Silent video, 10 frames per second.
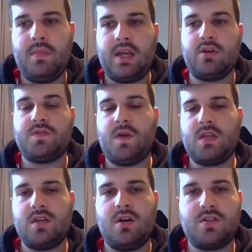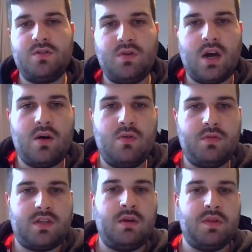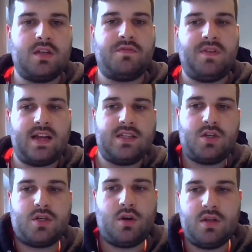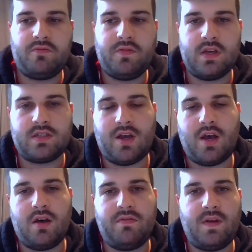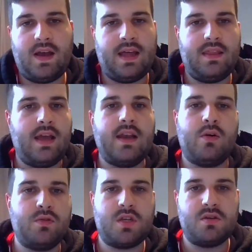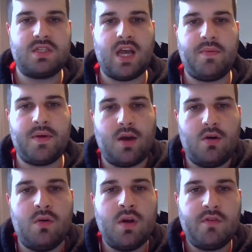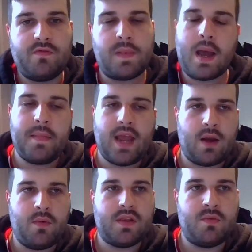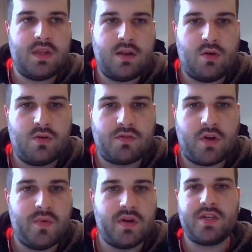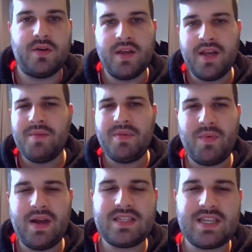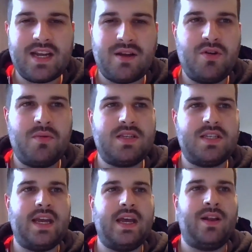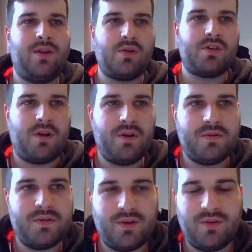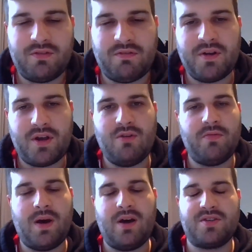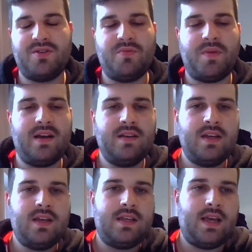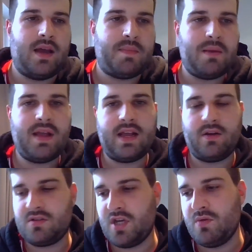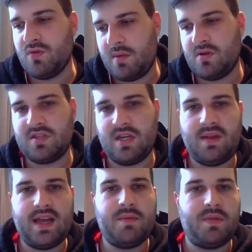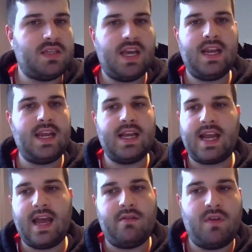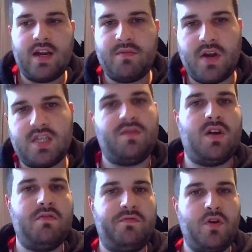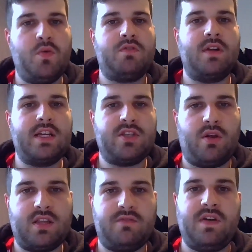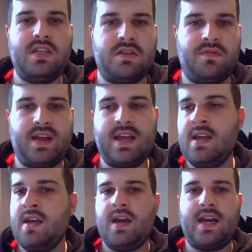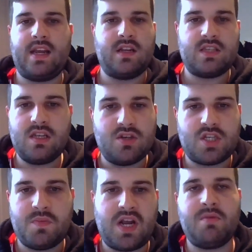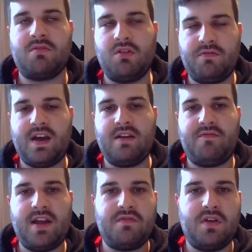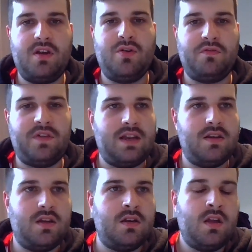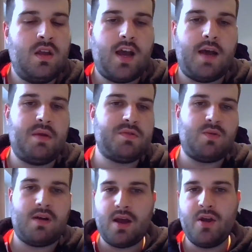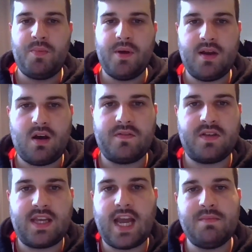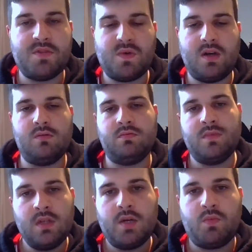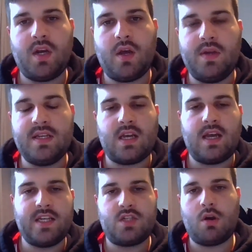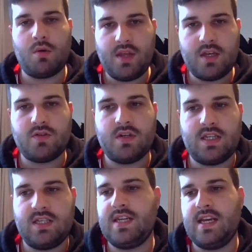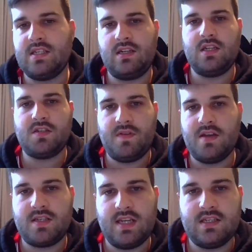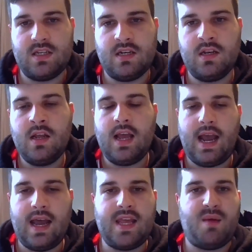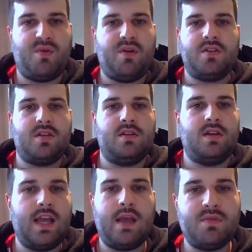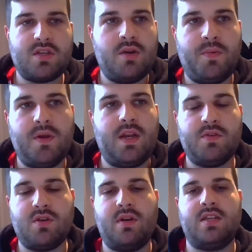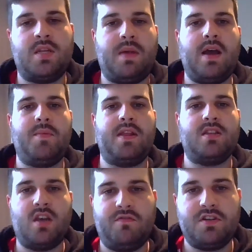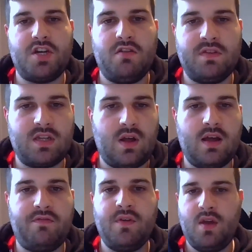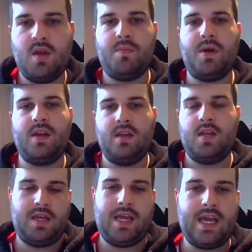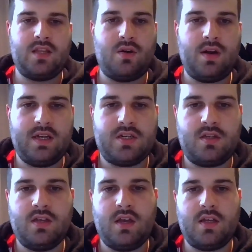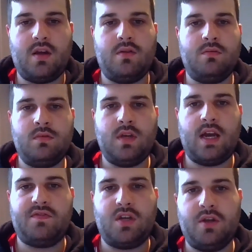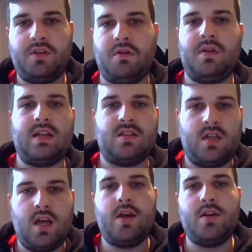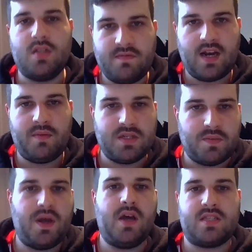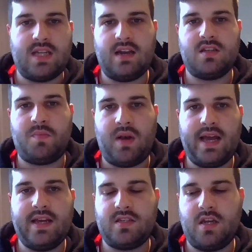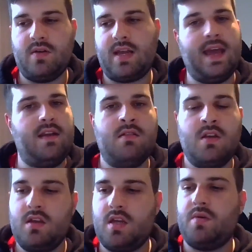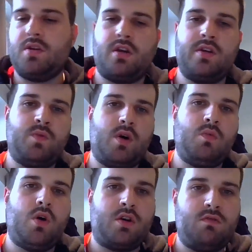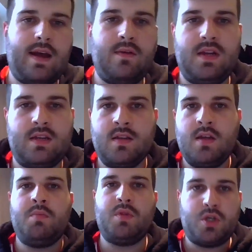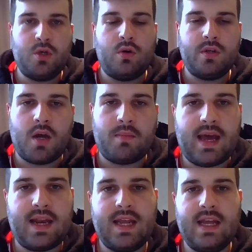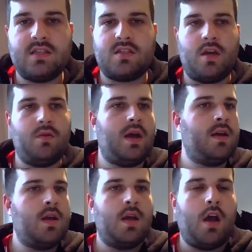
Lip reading: He got his first Arsenal goal with a deflected shot in the first half, and then also set up a goal for Aubameyang with a long throw, which a bit weird to see. You don't normally see a long throw goal from Arsenal, but yeah, Aubameyang got two. We'll come on to him later. But Tierney, again, really impressive going forward, really solid defensively, and he continues to become a real fan favourite in North London. He was quite open after the game as well. We know he struggled with injuries this season in his first season at the Emirates, and he was open, he was honest about it being the toughest year of his life, but he acknowledged that, you have to go through that to learn and develop as a person and as a player. So again, it shows what a grounded, mature young man he is. So a